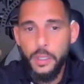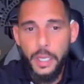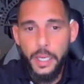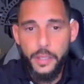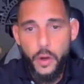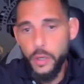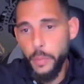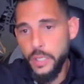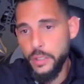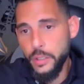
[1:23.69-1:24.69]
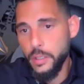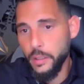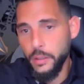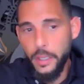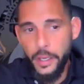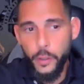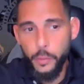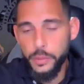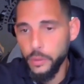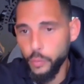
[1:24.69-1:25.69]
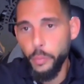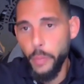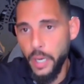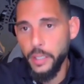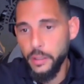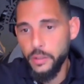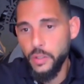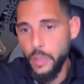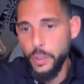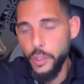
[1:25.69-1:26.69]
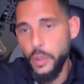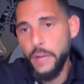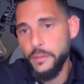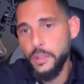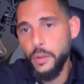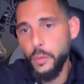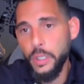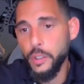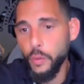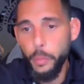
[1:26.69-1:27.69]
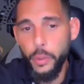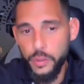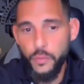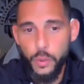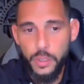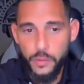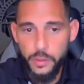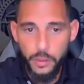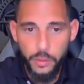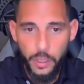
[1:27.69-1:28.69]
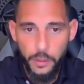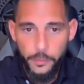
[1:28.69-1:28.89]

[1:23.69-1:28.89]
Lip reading: And the automations help to remind so that way you don't have to go in and do a bunch of work every single day.